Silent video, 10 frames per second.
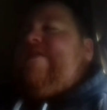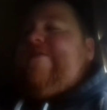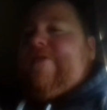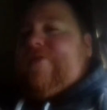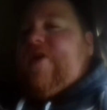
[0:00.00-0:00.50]

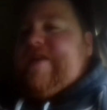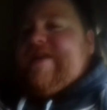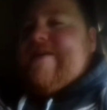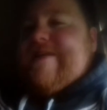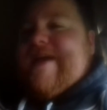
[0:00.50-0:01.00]
still got
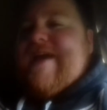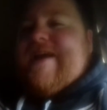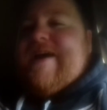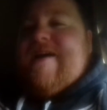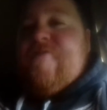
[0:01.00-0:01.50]
The
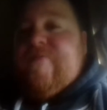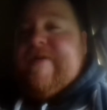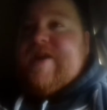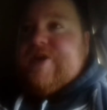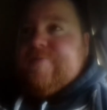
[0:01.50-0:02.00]
Undertaker,
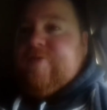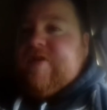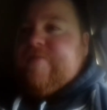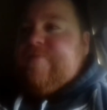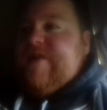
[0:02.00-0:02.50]
which
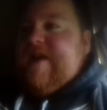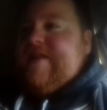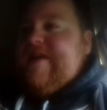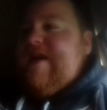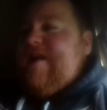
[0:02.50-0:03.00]
was
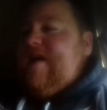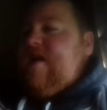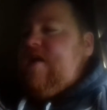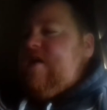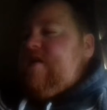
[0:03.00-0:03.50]
predicted.
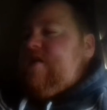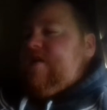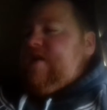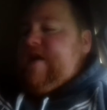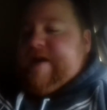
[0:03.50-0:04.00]

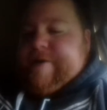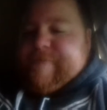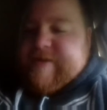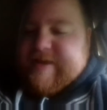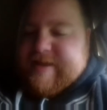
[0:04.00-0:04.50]

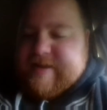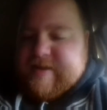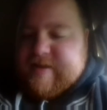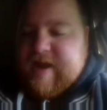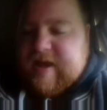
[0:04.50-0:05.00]
Um,
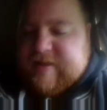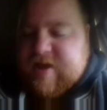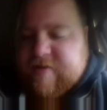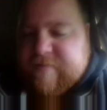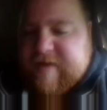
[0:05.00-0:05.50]

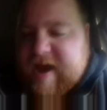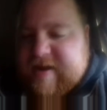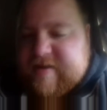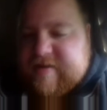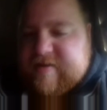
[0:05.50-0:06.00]
next off, we had